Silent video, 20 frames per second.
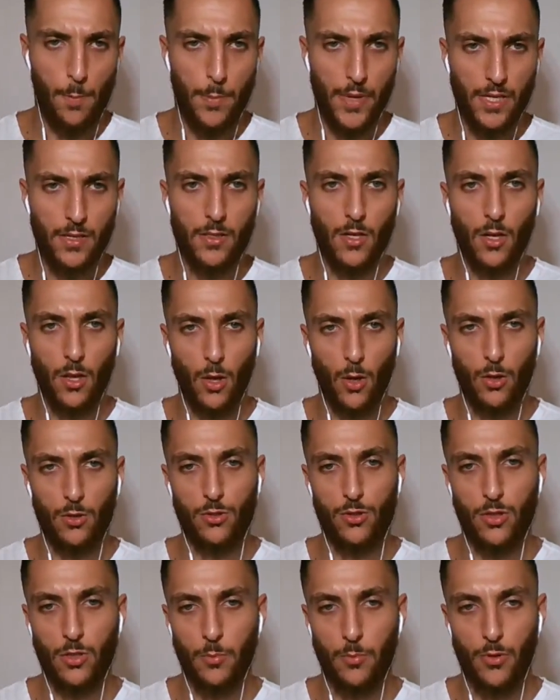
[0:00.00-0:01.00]

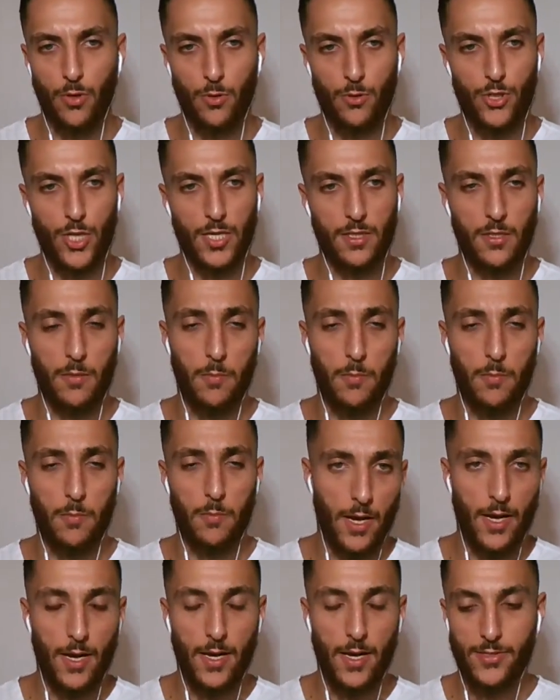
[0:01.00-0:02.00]
mid-long-term project in
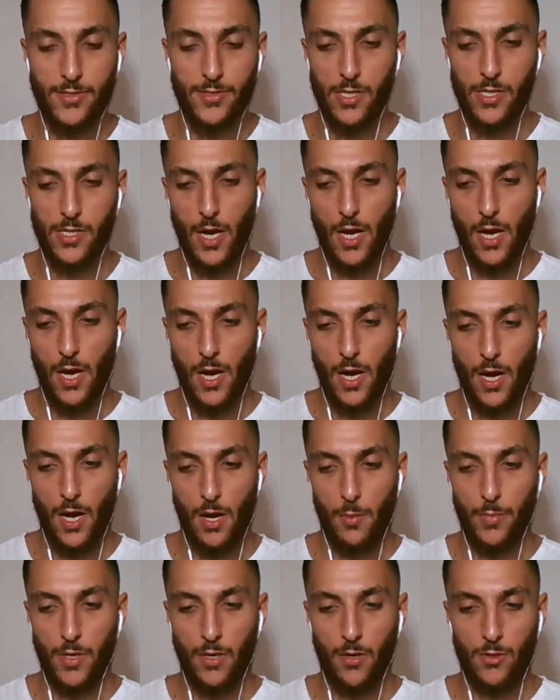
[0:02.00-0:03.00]
my eyes,
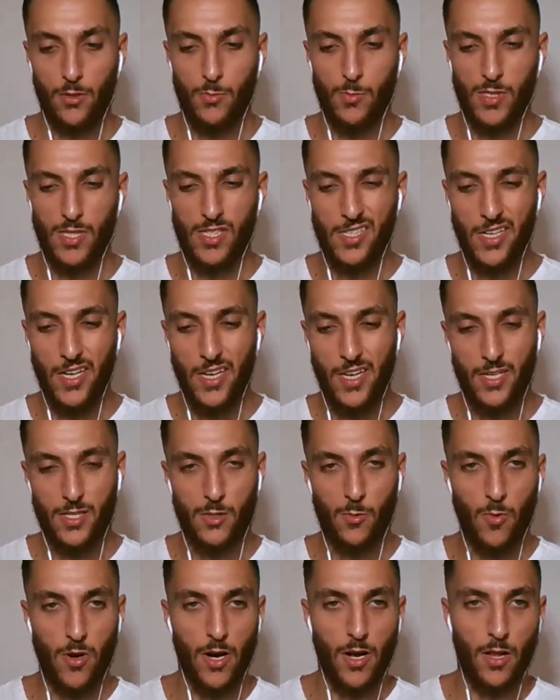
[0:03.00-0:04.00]
because we see
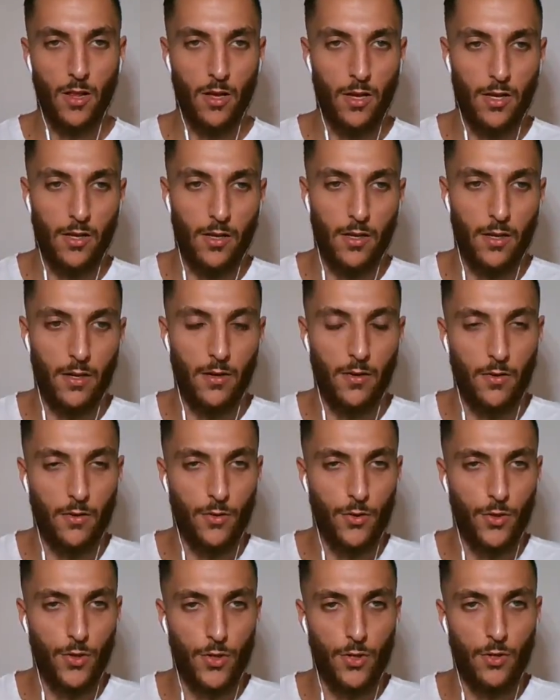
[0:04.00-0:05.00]
as well in the
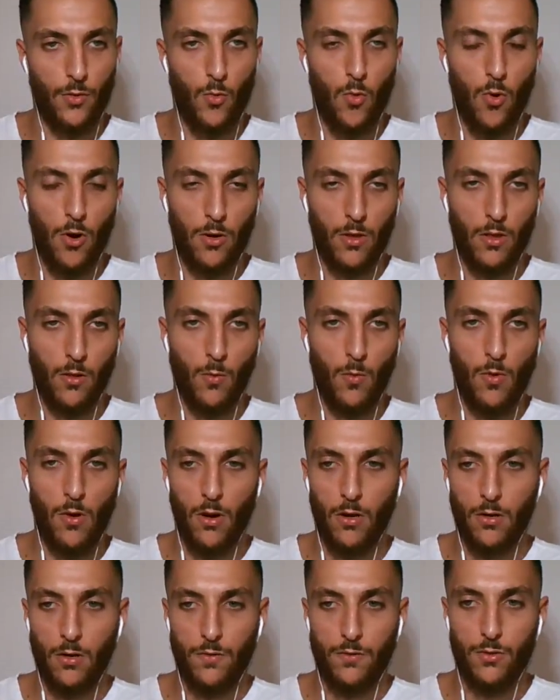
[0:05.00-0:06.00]

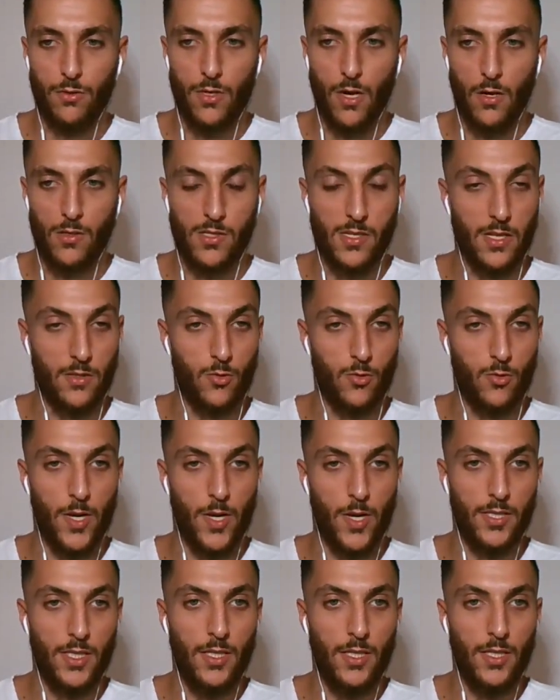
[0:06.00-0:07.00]
Q1 of
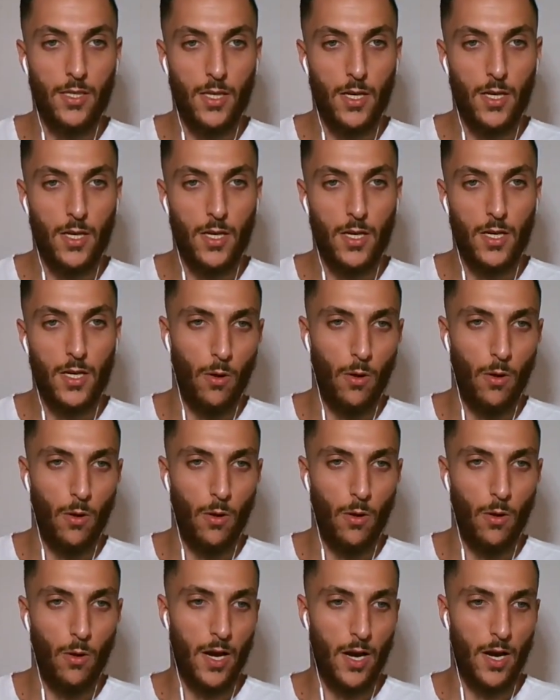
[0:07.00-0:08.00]
2020 will
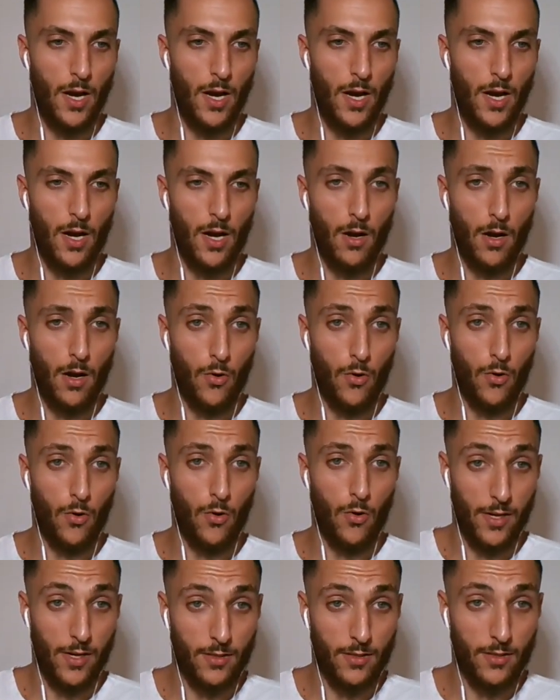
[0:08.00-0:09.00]
be a
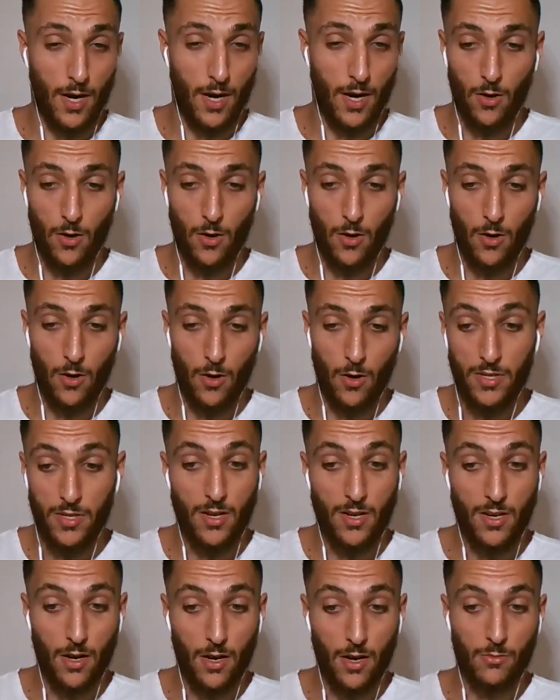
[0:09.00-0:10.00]
credit card or
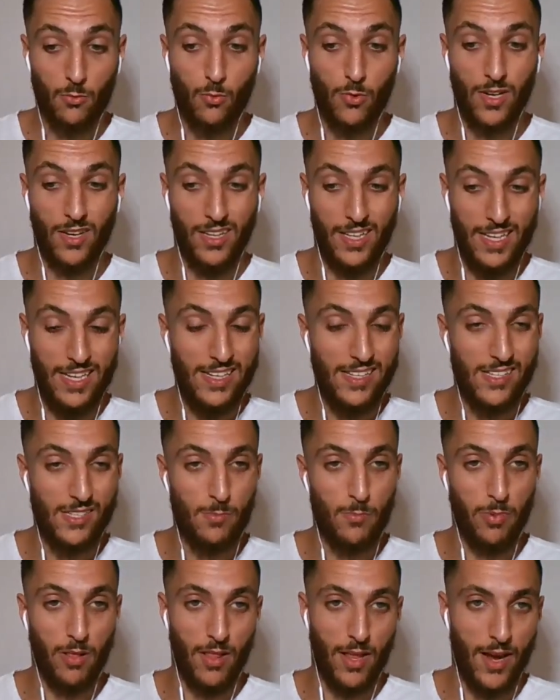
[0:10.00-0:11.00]
debit card
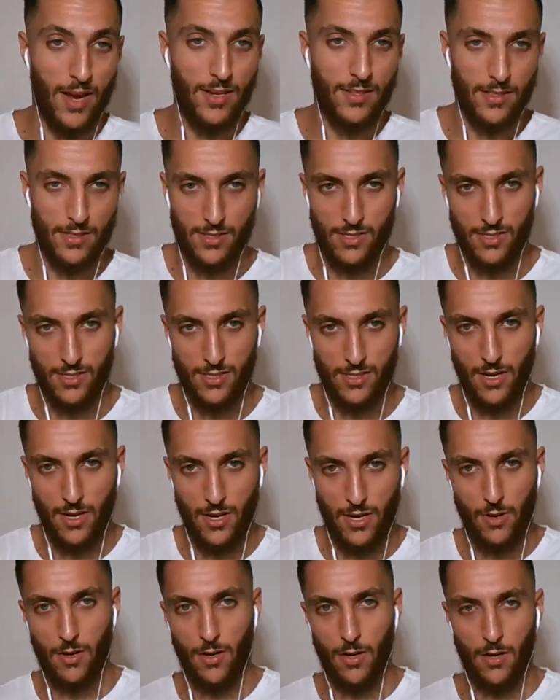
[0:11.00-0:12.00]
release plan. Is there
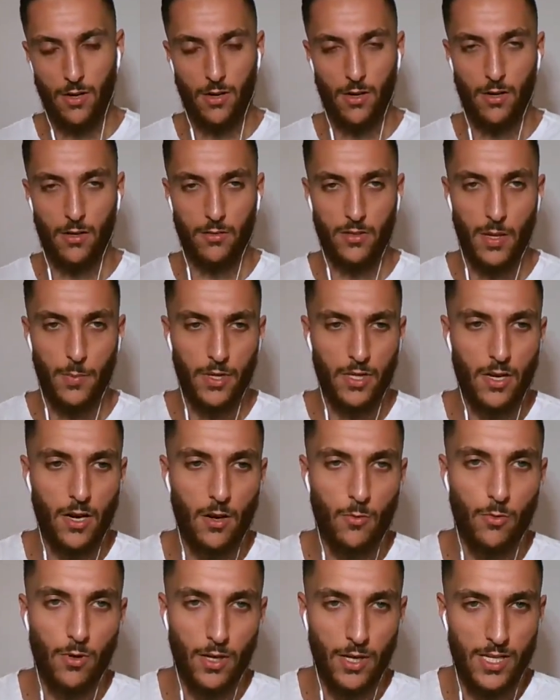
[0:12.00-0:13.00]
a debit
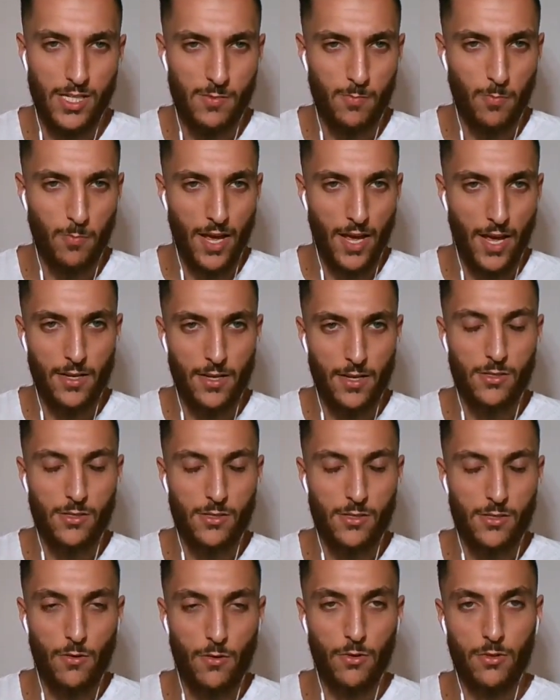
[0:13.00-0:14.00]
card release plan
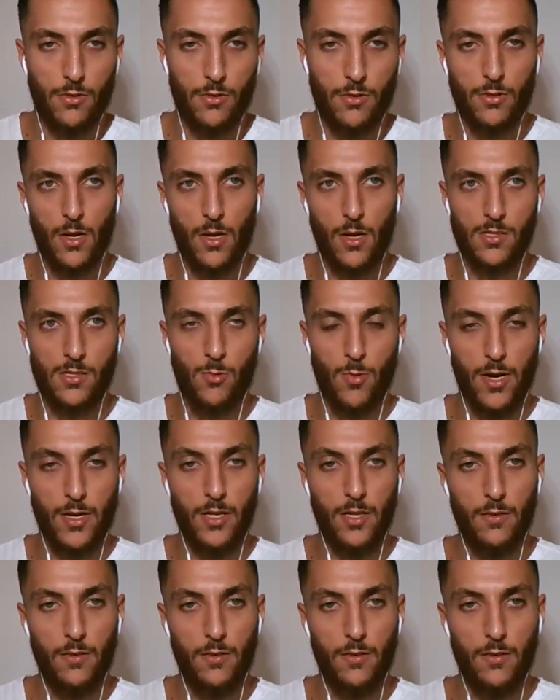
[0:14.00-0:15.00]
so for
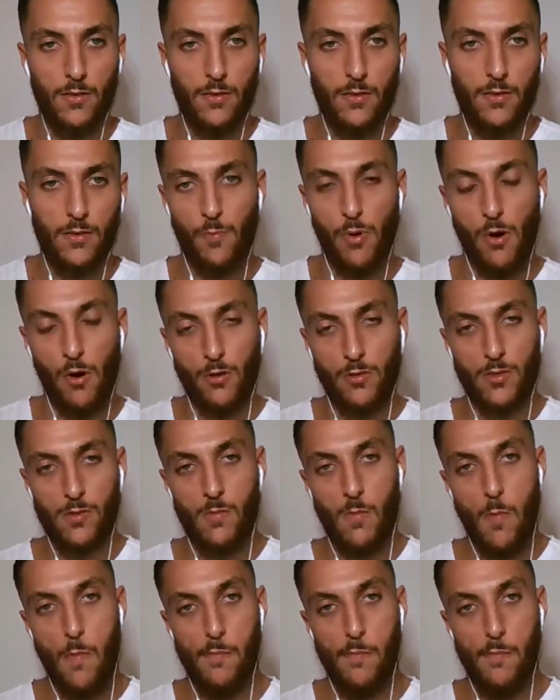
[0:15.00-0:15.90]
2020 with PAWS?